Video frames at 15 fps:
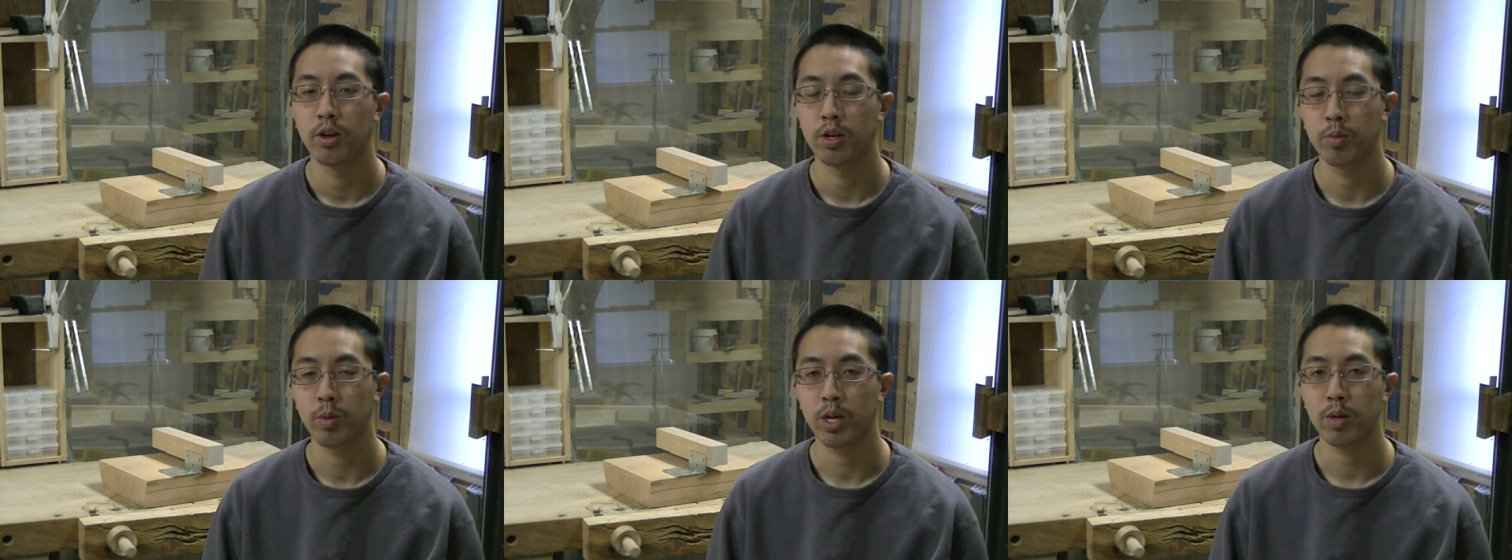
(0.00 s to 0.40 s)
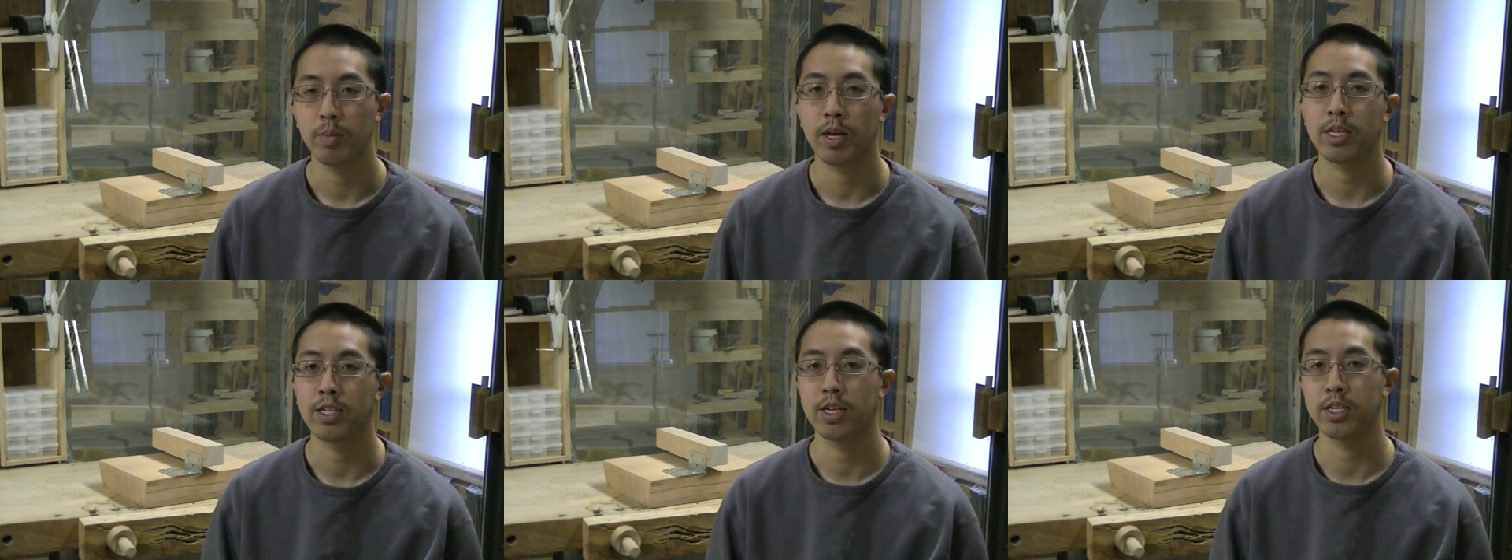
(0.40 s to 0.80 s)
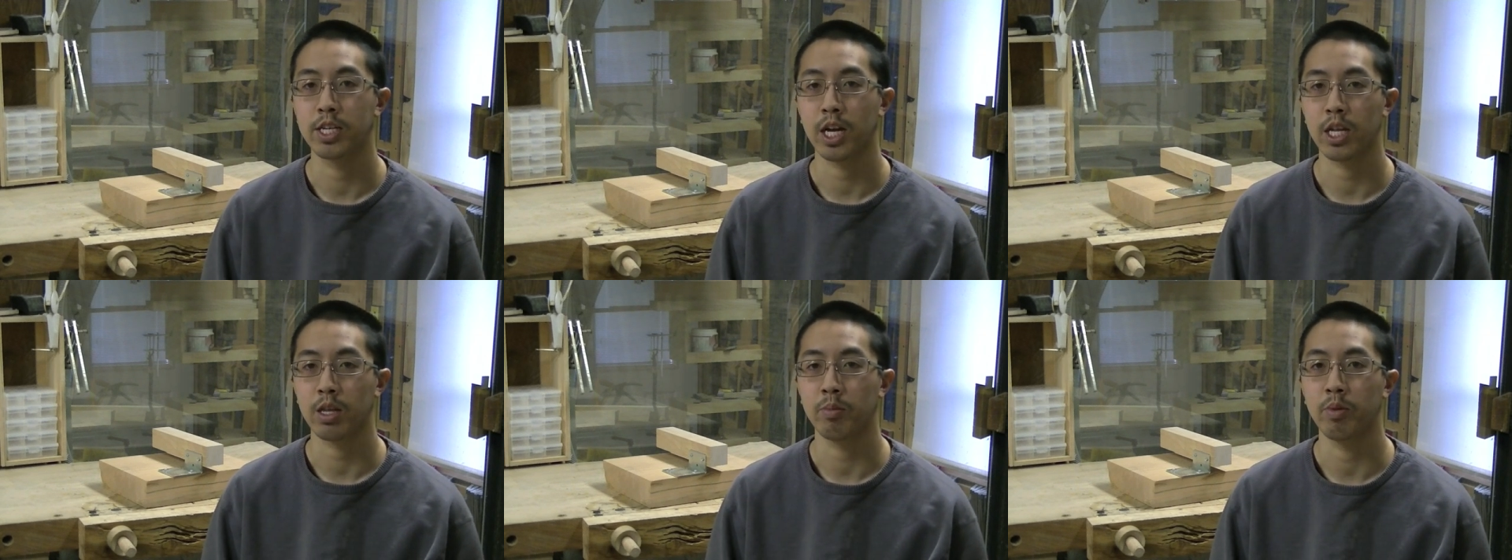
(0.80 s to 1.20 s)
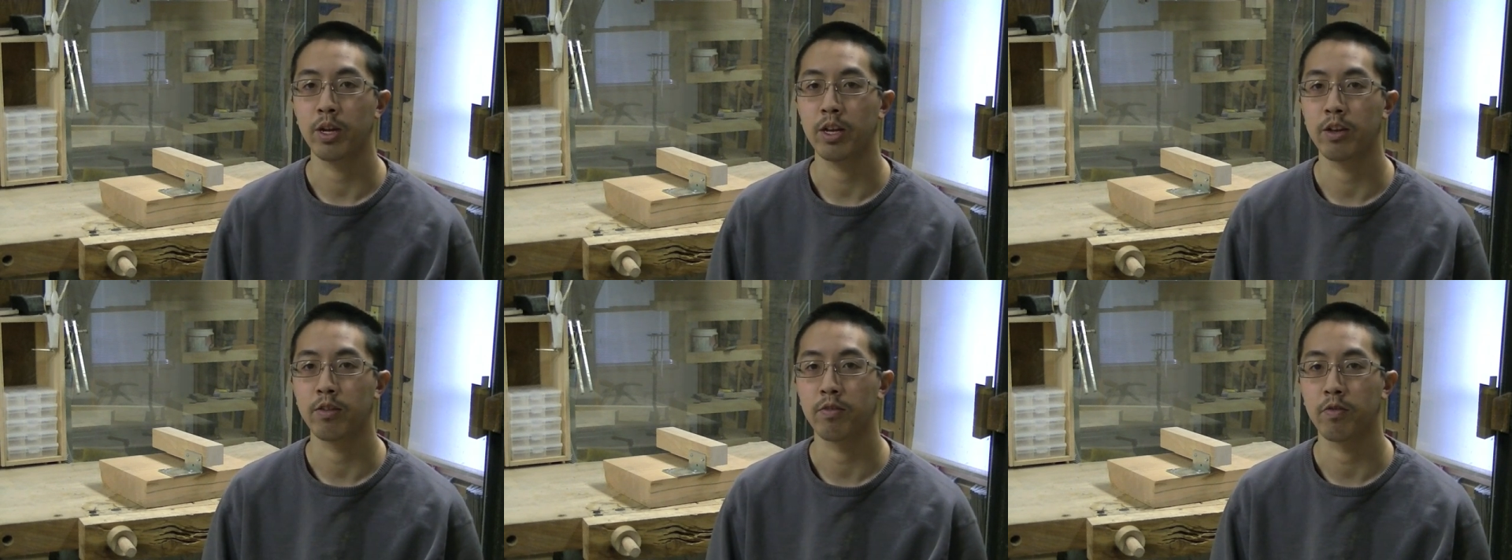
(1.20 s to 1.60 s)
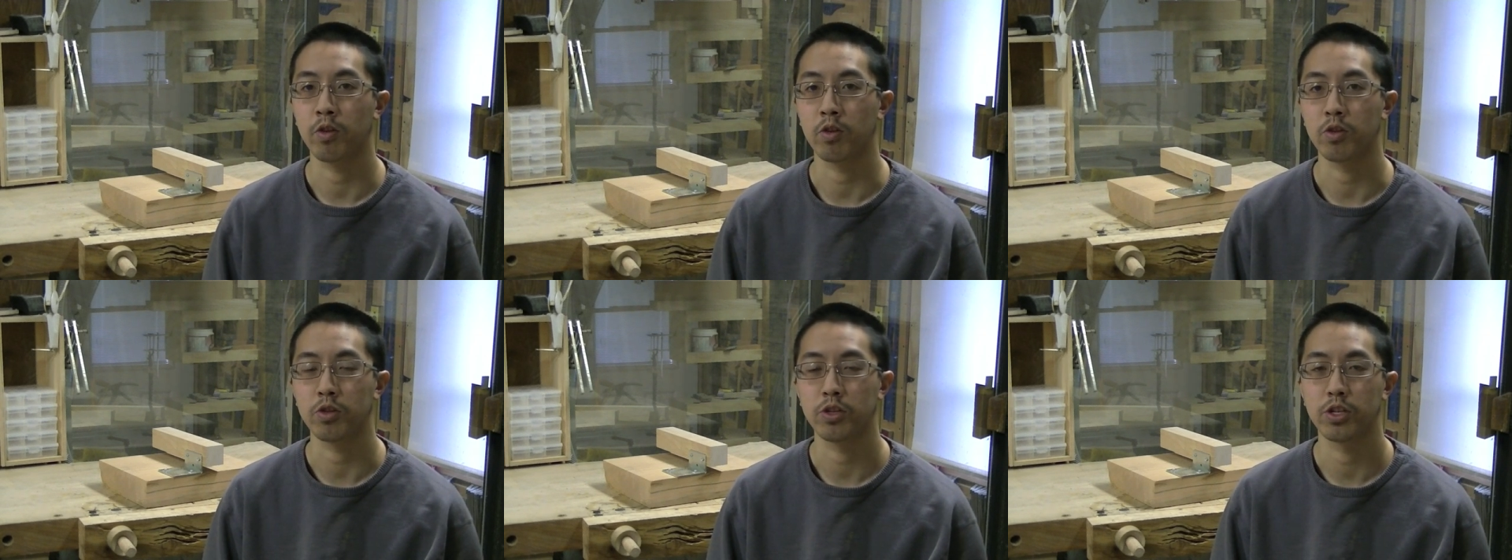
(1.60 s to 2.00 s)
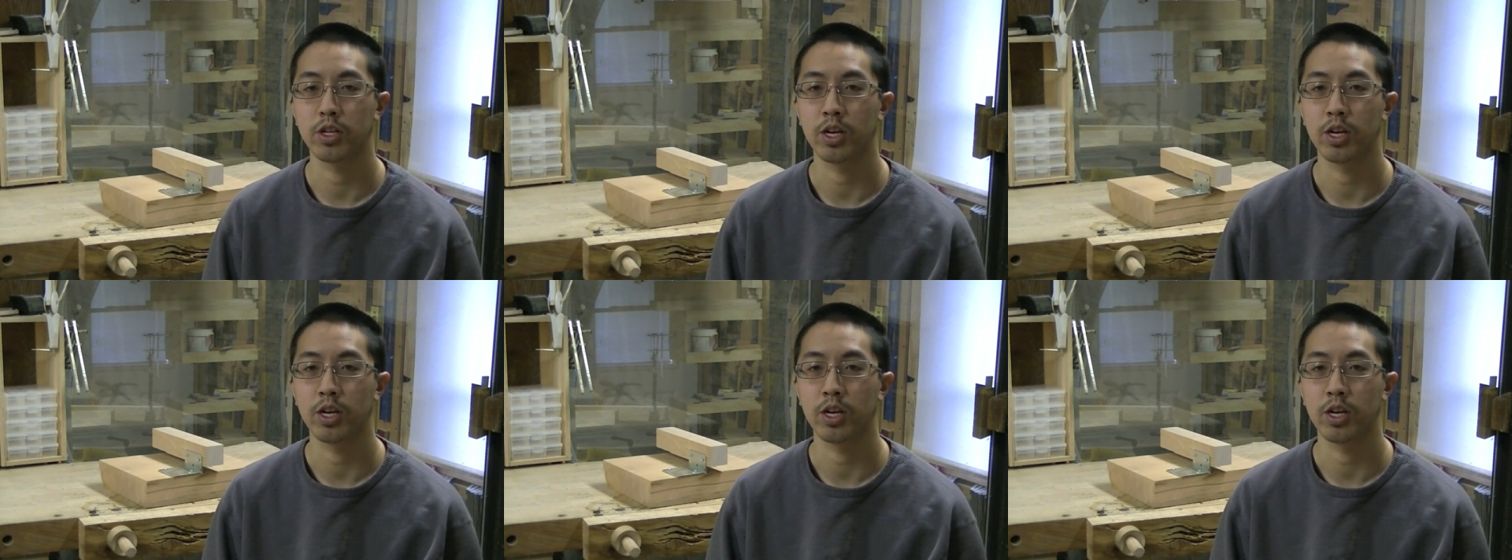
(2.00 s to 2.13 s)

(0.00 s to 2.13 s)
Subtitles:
To me, it makes sense to cut the pins first.